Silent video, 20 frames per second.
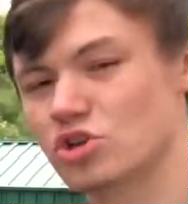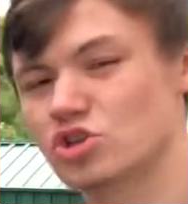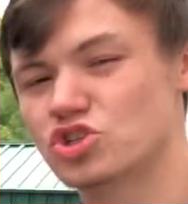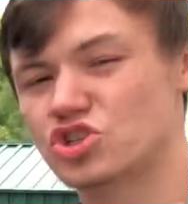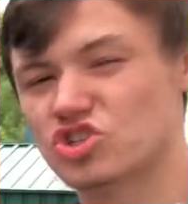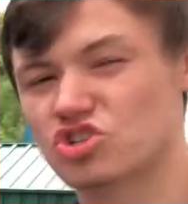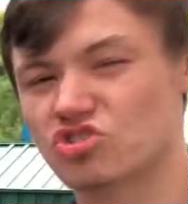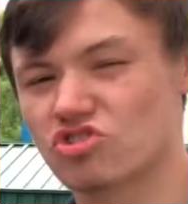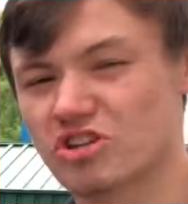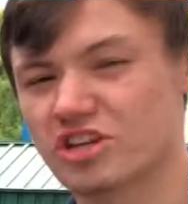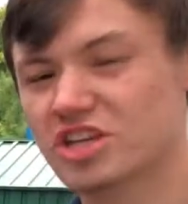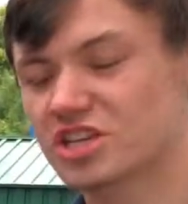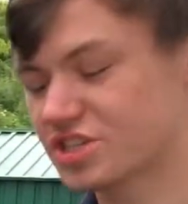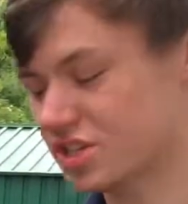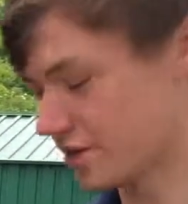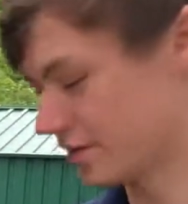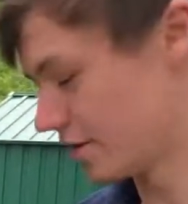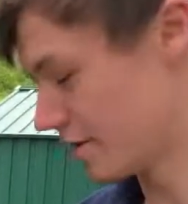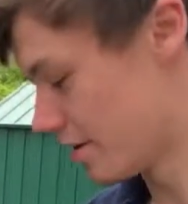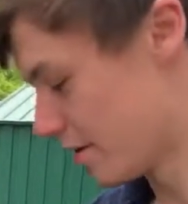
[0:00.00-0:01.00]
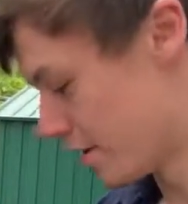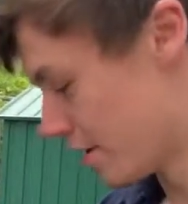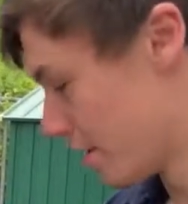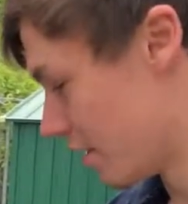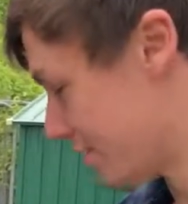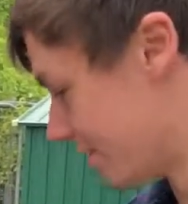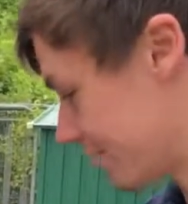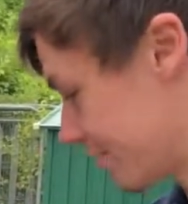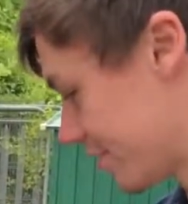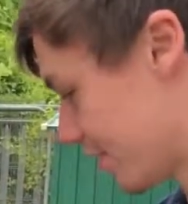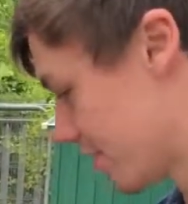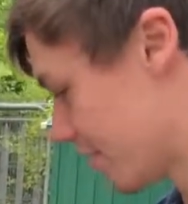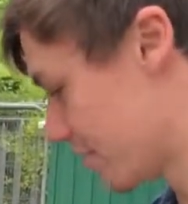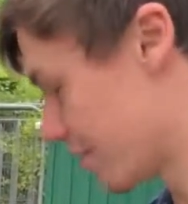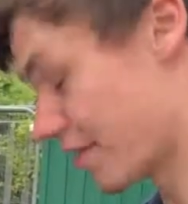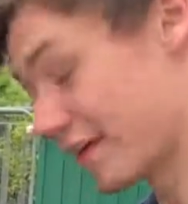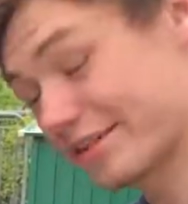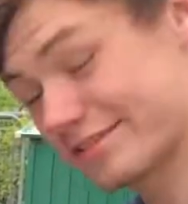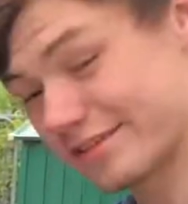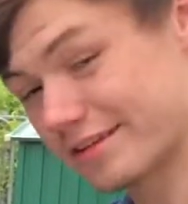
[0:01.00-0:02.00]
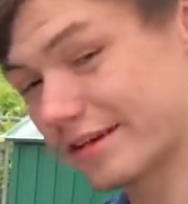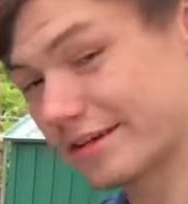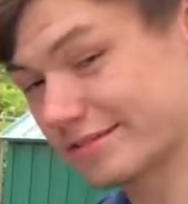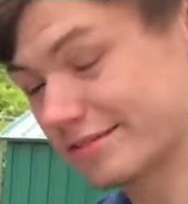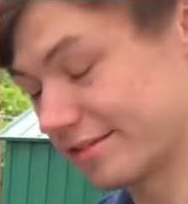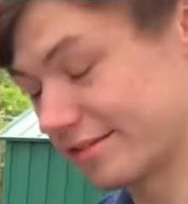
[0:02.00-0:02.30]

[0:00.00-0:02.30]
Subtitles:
Treat. So that's the next